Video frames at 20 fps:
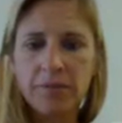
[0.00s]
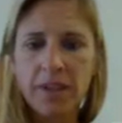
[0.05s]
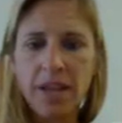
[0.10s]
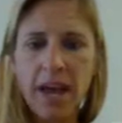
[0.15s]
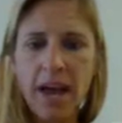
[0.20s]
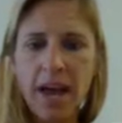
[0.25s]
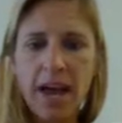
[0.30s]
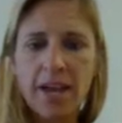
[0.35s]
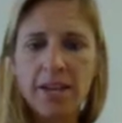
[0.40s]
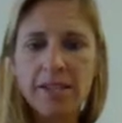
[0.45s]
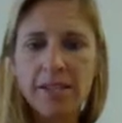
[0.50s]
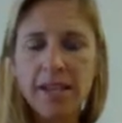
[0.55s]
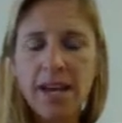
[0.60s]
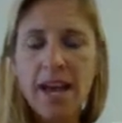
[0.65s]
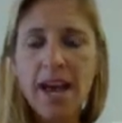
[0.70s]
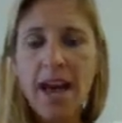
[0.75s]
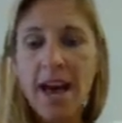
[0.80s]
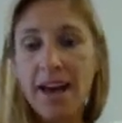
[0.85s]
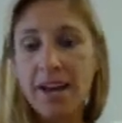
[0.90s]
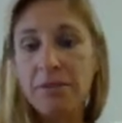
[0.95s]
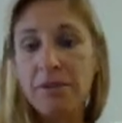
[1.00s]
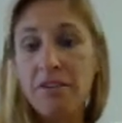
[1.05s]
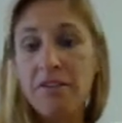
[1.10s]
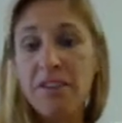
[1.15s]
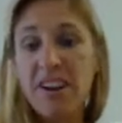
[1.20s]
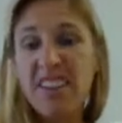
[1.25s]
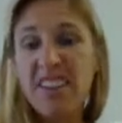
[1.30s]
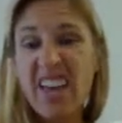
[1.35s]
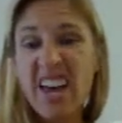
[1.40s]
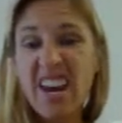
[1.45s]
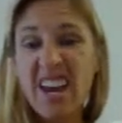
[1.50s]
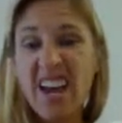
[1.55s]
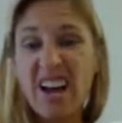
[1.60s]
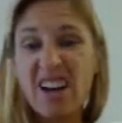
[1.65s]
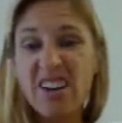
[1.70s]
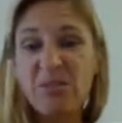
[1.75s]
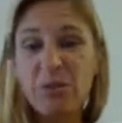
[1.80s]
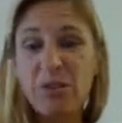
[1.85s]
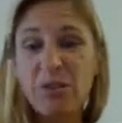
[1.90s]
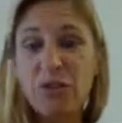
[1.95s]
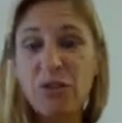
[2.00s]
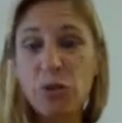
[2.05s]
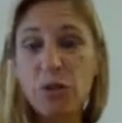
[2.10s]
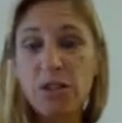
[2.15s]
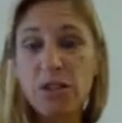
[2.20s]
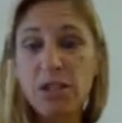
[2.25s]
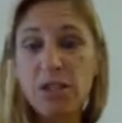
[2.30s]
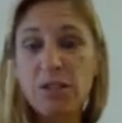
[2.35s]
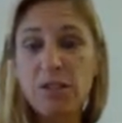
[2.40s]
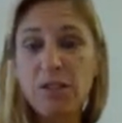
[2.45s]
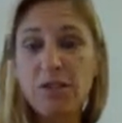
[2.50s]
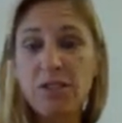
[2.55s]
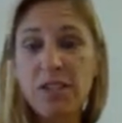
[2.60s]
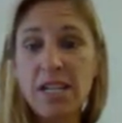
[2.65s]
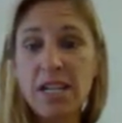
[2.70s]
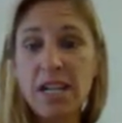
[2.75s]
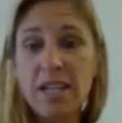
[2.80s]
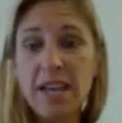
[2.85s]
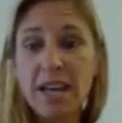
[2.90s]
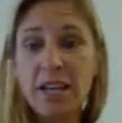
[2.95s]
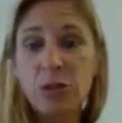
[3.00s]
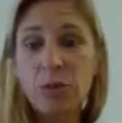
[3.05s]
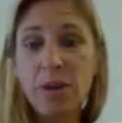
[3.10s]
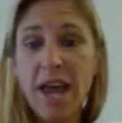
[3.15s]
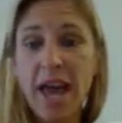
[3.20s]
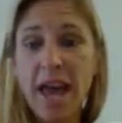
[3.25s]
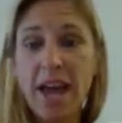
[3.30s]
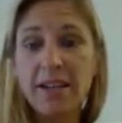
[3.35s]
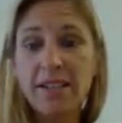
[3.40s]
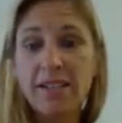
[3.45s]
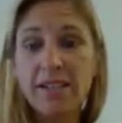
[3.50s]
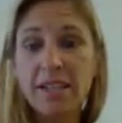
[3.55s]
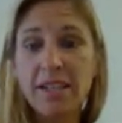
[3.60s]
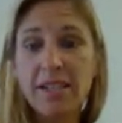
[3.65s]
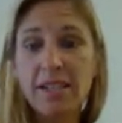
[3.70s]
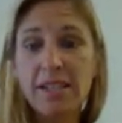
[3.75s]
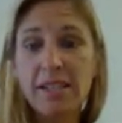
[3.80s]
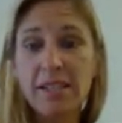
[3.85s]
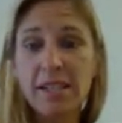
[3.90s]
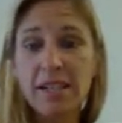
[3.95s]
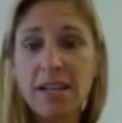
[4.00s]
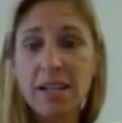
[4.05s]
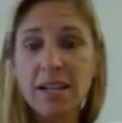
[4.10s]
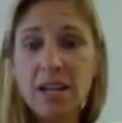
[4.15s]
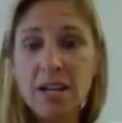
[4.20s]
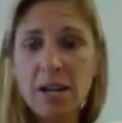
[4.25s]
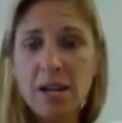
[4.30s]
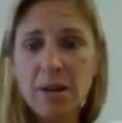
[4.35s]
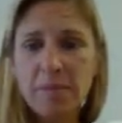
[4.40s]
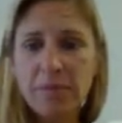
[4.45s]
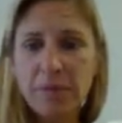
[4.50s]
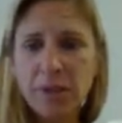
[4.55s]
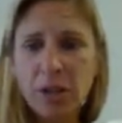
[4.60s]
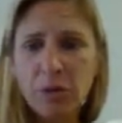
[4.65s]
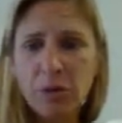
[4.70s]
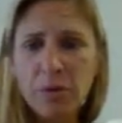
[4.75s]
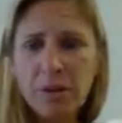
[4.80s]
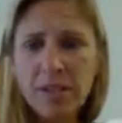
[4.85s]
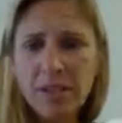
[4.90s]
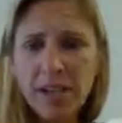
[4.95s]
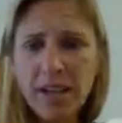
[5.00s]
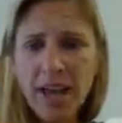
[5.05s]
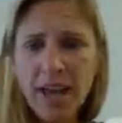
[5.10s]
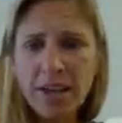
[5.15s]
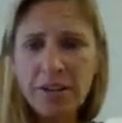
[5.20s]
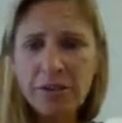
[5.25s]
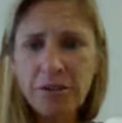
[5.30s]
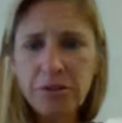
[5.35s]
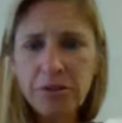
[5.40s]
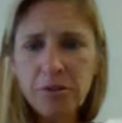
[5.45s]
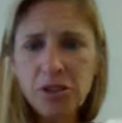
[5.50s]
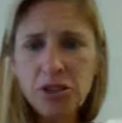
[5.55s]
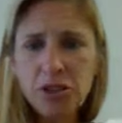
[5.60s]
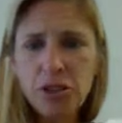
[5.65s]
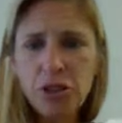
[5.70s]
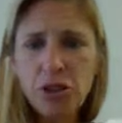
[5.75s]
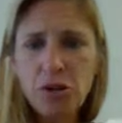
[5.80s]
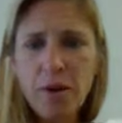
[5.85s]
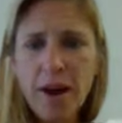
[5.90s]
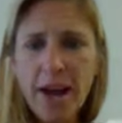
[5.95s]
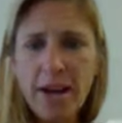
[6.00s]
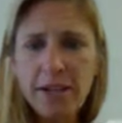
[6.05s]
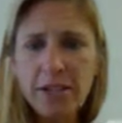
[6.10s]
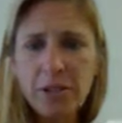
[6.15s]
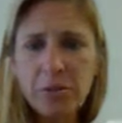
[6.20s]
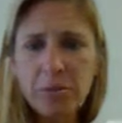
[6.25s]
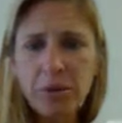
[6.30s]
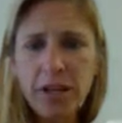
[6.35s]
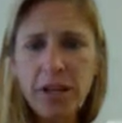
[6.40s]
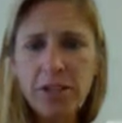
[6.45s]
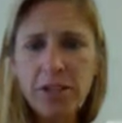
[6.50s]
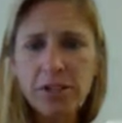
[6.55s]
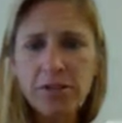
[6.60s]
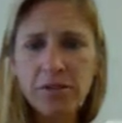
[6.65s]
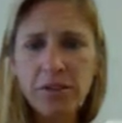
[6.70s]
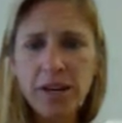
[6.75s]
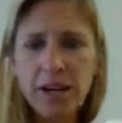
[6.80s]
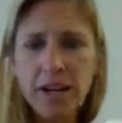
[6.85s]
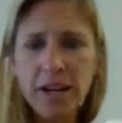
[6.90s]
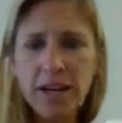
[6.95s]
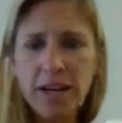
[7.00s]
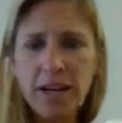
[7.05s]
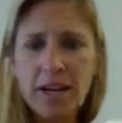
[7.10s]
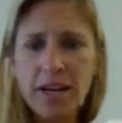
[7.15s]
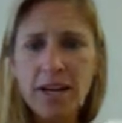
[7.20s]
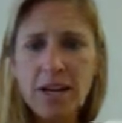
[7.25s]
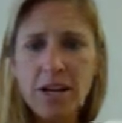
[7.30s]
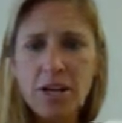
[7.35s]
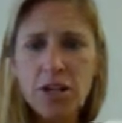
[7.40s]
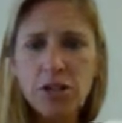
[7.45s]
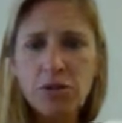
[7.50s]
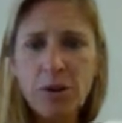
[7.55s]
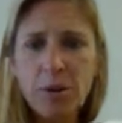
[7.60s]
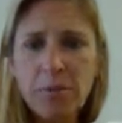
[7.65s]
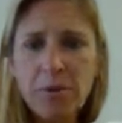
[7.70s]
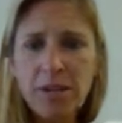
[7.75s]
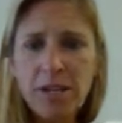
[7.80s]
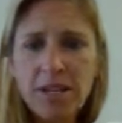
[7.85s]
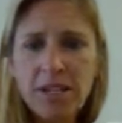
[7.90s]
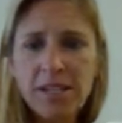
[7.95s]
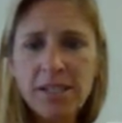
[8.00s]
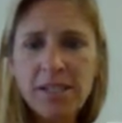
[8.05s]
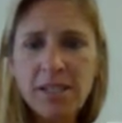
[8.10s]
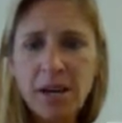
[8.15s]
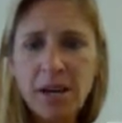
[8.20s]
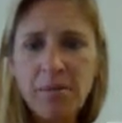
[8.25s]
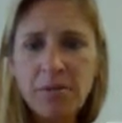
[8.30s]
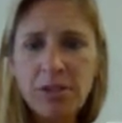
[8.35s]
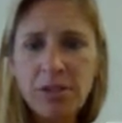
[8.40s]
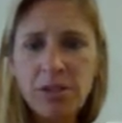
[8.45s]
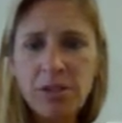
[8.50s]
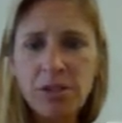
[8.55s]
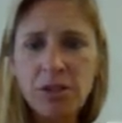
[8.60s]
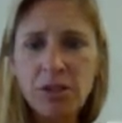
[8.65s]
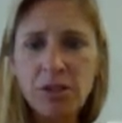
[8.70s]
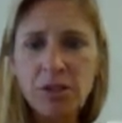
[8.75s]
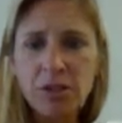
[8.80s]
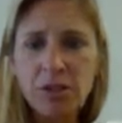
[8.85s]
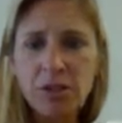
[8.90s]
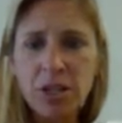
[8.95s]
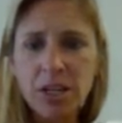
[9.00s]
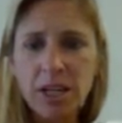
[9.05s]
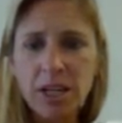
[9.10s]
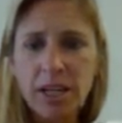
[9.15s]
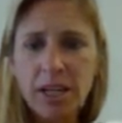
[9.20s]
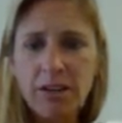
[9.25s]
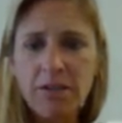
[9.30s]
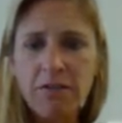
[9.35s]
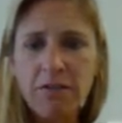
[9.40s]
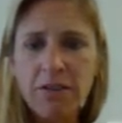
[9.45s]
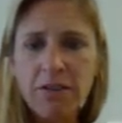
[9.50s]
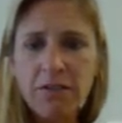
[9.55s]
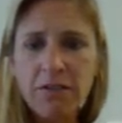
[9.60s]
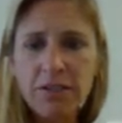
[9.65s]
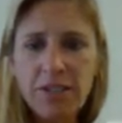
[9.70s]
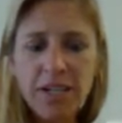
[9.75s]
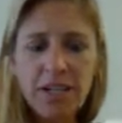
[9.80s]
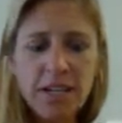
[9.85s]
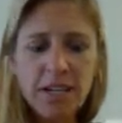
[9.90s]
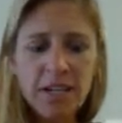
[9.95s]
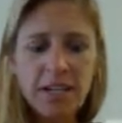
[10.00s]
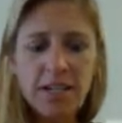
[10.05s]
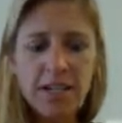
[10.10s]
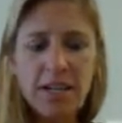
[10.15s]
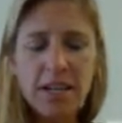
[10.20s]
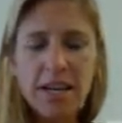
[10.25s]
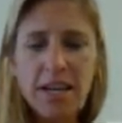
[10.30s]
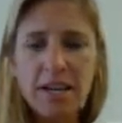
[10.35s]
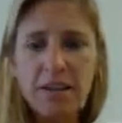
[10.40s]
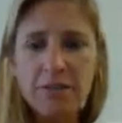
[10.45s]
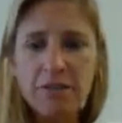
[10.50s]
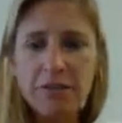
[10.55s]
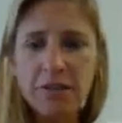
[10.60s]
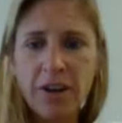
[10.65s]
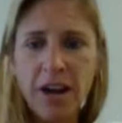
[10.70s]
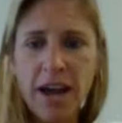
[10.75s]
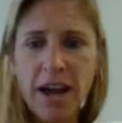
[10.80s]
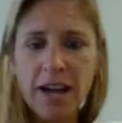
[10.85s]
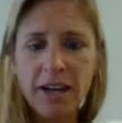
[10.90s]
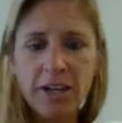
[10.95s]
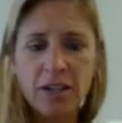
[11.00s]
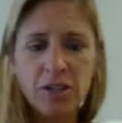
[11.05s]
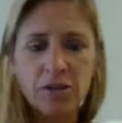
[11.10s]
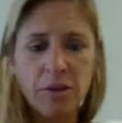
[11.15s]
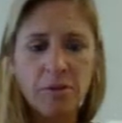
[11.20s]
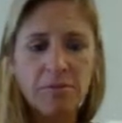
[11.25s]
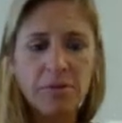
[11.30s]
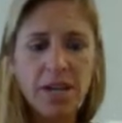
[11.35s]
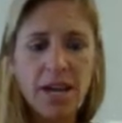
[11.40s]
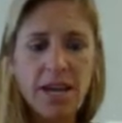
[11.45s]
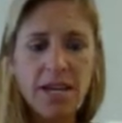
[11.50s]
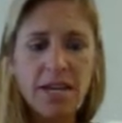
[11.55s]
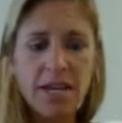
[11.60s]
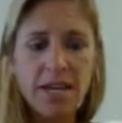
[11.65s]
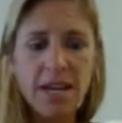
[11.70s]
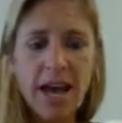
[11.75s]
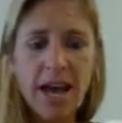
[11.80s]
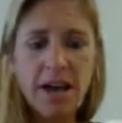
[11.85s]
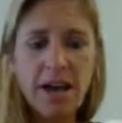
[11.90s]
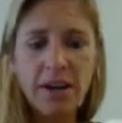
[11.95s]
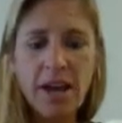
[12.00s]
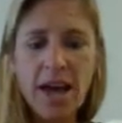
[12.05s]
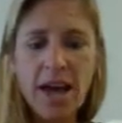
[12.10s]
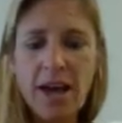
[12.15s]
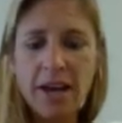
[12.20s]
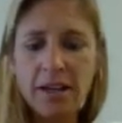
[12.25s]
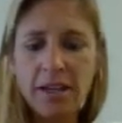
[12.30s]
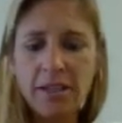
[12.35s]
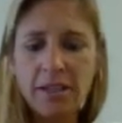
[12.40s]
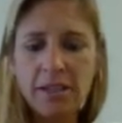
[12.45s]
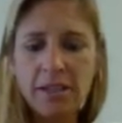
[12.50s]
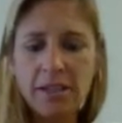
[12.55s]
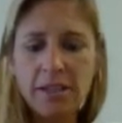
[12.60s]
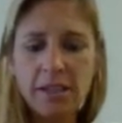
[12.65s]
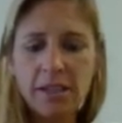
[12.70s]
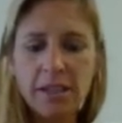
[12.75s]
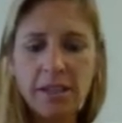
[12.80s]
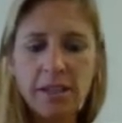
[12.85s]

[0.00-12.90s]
has, how do I find that out? Well, if George is 15, that's what X is. Well, we said Henry was 2x plus 3. So I'm going to substitute 15 in for X. So I'm taking out X